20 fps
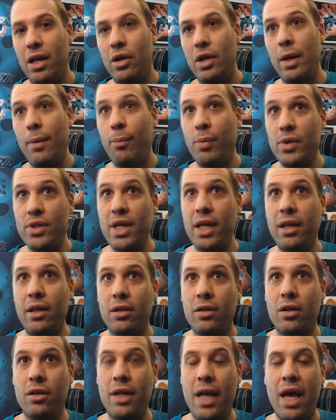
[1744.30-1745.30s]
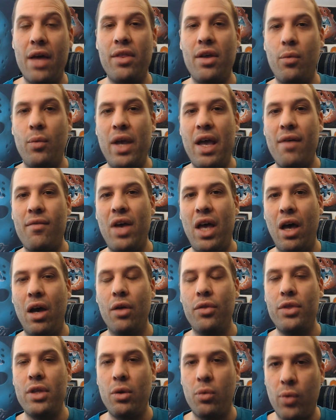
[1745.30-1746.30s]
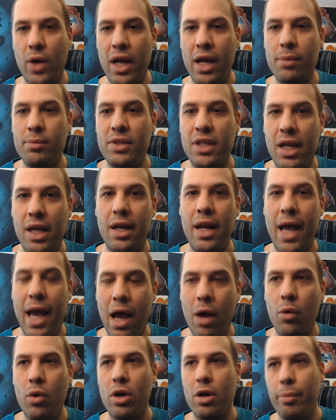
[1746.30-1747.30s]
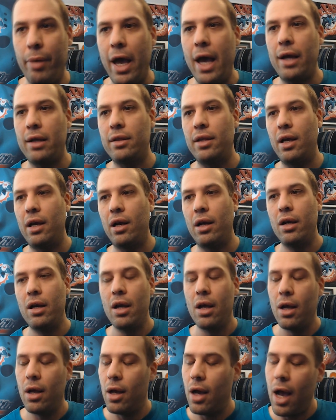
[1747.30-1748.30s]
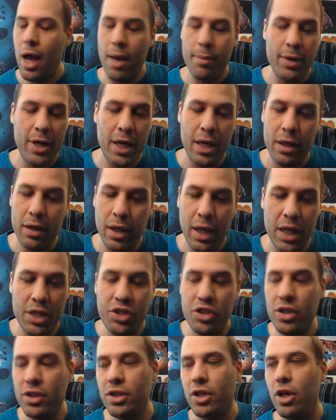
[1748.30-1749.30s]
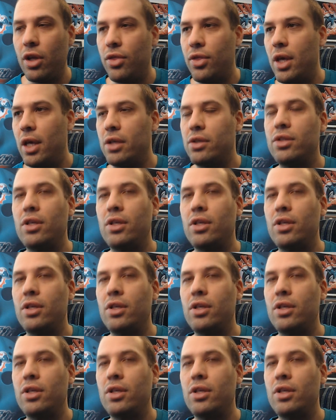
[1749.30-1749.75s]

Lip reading: in particular, now that we have a healthy Ramsey and Howard back there, I mean, it's just good things.